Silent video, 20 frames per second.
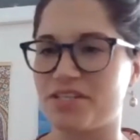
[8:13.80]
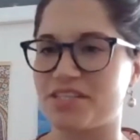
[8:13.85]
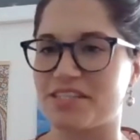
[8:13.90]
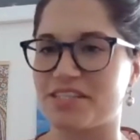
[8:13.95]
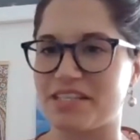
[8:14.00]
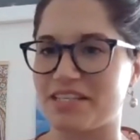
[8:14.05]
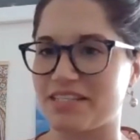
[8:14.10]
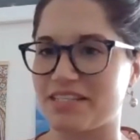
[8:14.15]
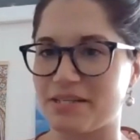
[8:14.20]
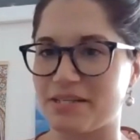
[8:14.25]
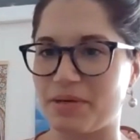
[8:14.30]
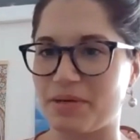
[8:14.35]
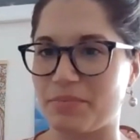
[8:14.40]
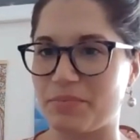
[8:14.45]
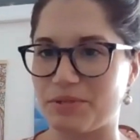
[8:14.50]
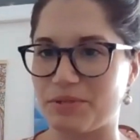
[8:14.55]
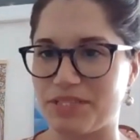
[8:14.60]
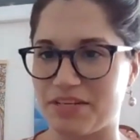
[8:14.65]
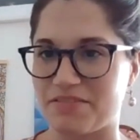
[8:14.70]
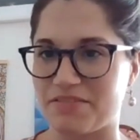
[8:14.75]
all these things that
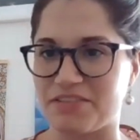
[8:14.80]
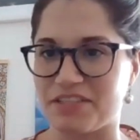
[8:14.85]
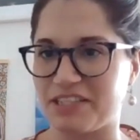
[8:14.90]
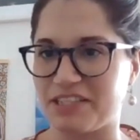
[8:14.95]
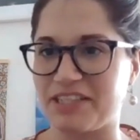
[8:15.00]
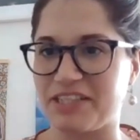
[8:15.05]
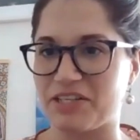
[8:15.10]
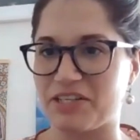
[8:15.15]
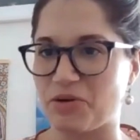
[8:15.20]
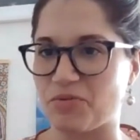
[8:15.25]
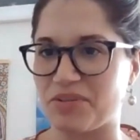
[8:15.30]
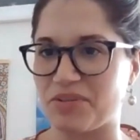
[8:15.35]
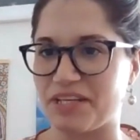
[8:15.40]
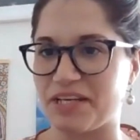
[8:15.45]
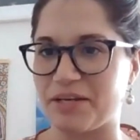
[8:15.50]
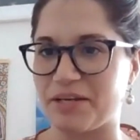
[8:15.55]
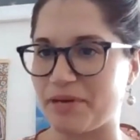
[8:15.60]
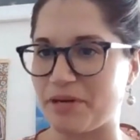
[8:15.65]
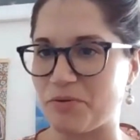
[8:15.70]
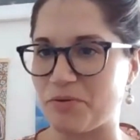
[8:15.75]
people definitely don't
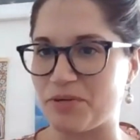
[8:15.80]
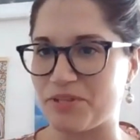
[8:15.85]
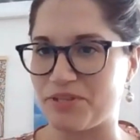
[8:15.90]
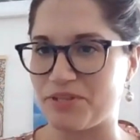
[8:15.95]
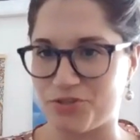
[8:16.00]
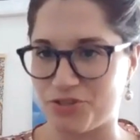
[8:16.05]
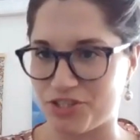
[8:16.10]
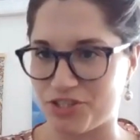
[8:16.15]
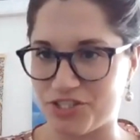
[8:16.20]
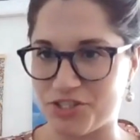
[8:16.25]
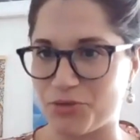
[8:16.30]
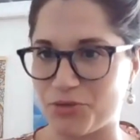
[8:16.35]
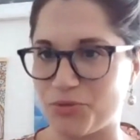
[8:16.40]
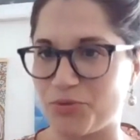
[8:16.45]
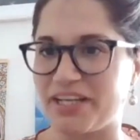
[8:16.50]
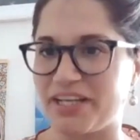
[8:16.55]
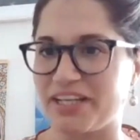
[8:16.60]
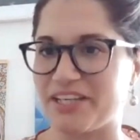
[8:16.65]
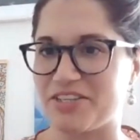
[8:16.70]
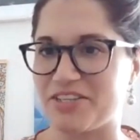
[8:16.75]
think about when they're just
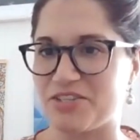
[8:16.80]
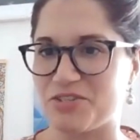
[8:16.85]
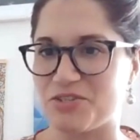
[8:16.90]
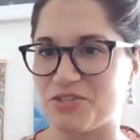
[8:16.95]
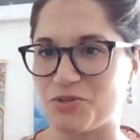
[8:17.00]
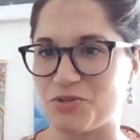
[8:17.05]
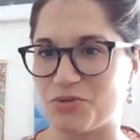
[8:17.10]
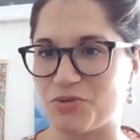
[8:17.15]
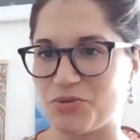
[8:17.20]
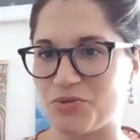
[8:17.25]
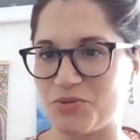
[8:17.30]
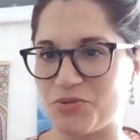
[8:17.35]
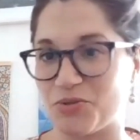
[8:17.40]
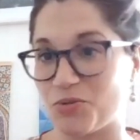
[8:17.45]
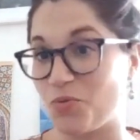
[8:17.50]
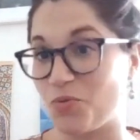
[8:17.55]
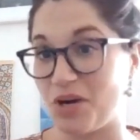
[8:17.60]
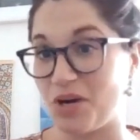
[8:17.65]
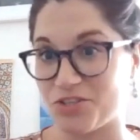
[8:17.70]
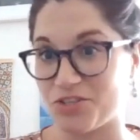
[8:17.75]
tuning in to
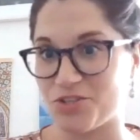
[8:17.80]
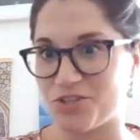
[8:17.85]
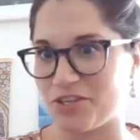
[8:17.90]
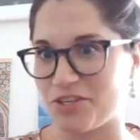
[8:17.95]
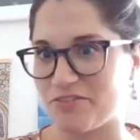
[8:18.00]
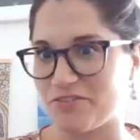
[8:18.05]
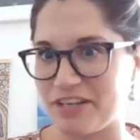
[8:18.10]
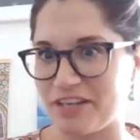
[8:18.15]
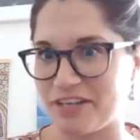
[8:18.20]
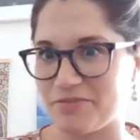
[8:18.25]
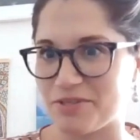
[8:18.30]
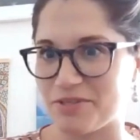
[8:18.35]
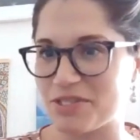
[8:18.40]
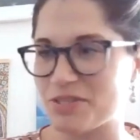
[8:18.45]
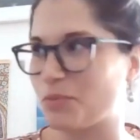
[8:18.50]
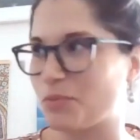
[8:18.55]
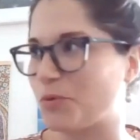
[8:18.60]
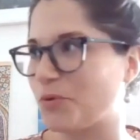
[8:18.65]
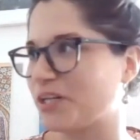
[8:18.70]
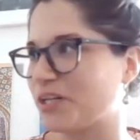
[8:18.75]
watch their
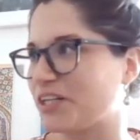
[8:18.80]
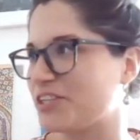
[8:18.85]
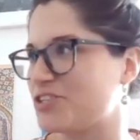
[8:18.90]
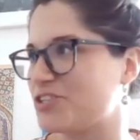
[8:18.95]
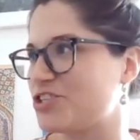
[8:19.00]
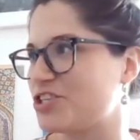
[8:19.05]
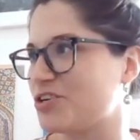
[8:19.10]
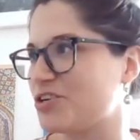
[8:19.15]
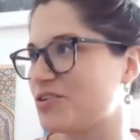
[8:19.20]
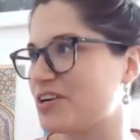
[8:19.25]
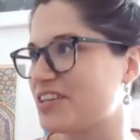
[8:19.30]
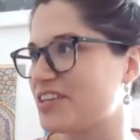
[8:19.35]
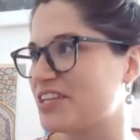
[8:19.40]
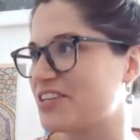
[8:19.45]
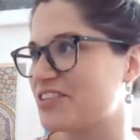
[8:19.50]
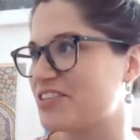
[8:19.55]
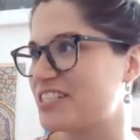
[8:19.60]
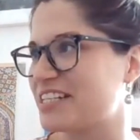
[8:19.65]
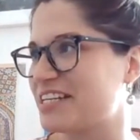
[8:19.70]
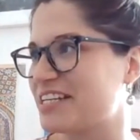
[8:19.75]
favorite sport and cheer on
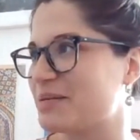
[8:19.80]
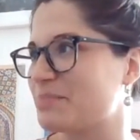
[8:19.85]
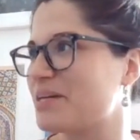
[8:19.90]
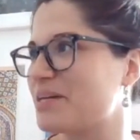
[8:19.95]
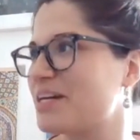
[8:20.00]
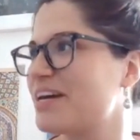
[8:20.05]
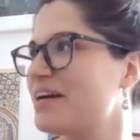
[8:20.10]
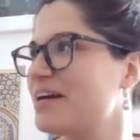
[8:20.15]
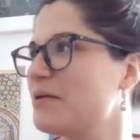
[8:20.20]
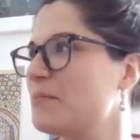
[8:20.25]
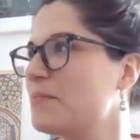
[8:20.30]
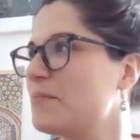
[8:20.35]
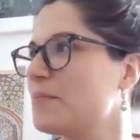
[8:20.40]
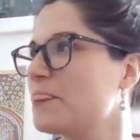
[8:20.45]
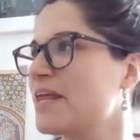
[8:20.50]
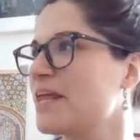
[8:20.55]
their team.